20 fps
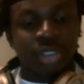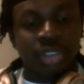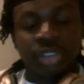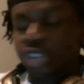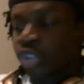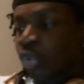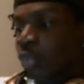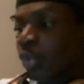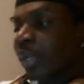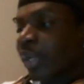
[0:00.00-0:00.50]

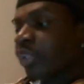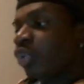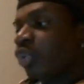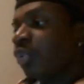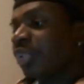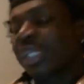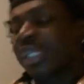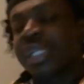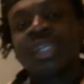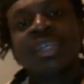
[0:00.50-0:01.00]
So what I
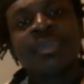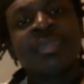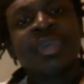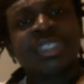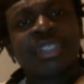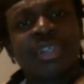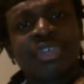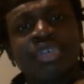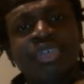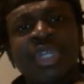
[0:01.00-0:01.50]
do is I look at my
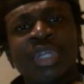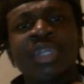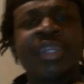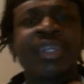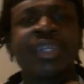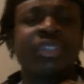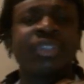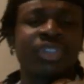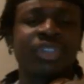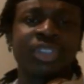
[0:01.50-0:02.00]
schedule and I
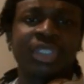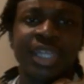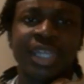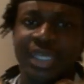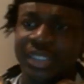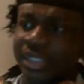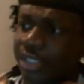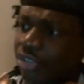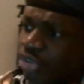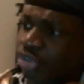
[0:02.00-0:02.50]
look at the
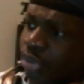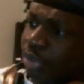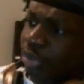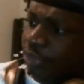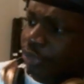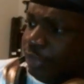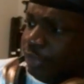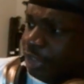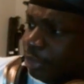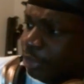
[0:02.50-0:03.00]
slots. As you
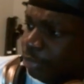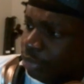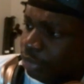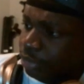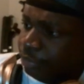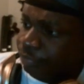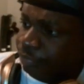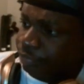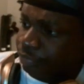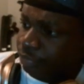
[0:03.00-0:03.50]
notice, for
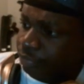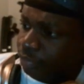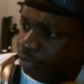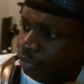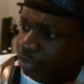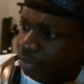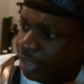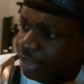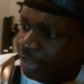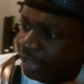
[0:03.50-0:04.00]
example,
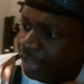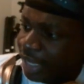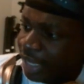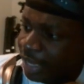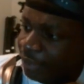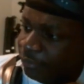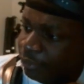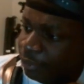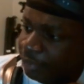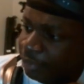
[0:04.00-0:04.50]
Monday I
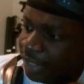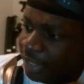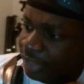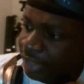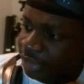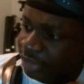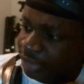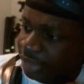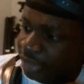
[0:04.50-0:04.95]
have from 9 to